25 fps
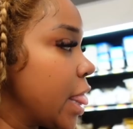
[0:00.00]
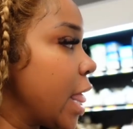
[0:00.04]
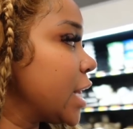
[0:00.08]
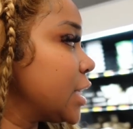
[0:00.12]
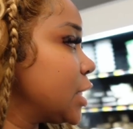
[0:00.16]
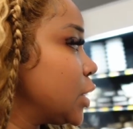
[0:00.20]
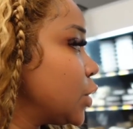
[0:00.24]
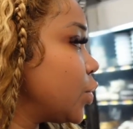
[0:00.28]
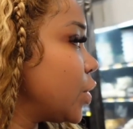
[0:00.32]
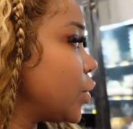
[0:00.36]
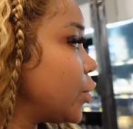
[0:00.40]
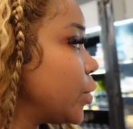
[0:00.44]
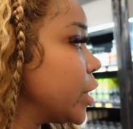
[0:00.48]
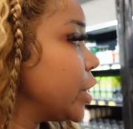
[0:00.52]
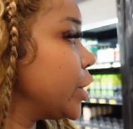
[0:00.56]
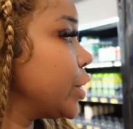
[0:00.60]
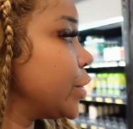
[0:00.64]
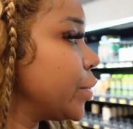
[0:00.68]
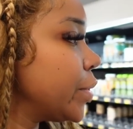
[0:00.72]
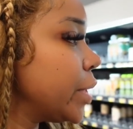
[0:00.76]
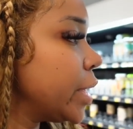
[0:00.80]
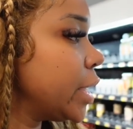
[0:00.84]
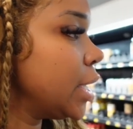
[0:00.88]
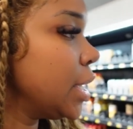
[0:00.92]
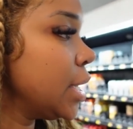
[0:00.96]
That's what we're
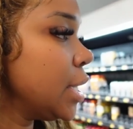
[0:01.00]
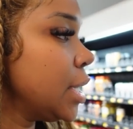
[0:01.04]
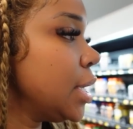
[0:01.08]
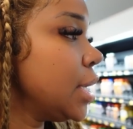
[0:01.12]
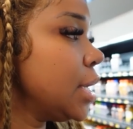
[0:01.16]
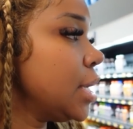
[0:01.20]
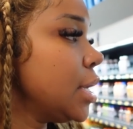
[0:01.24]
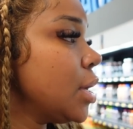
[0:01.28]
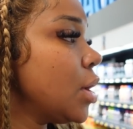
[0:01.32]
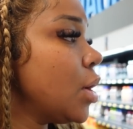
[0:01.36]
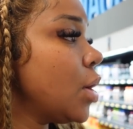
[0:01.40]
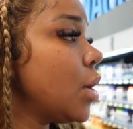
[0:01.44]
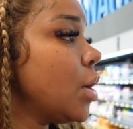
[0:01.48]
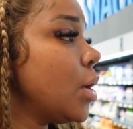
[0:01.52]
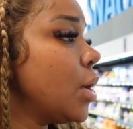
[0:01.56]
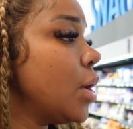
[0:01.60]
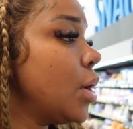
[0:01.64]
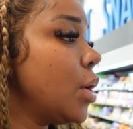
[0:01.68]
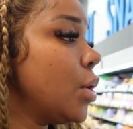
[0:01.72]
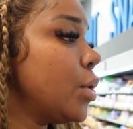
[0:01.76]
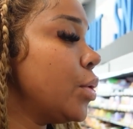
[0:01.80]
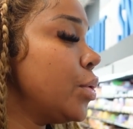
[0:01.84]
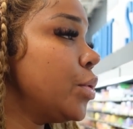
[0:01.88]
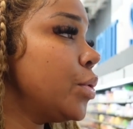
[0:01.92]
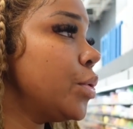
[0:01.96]
doing.
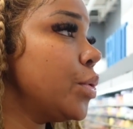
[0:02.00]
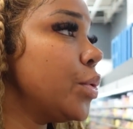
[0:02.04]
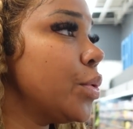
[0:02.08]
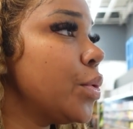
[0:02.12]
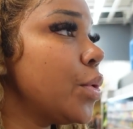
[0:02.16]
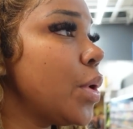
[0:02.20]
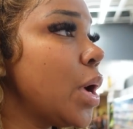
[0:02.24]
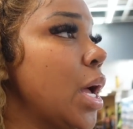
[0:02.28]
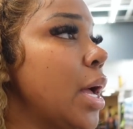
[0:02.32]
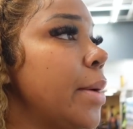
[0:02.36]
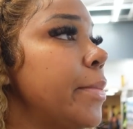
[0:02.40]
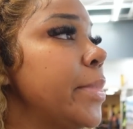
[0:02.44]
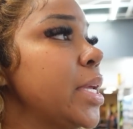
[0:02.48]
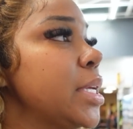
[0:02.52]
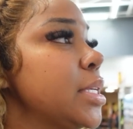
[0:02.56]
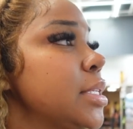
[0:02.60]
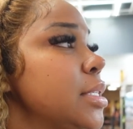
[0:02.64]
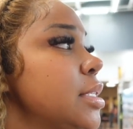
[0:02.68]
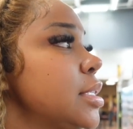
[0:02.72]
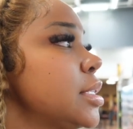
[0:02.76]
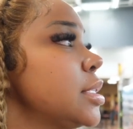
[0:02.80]
Ooh, hummus.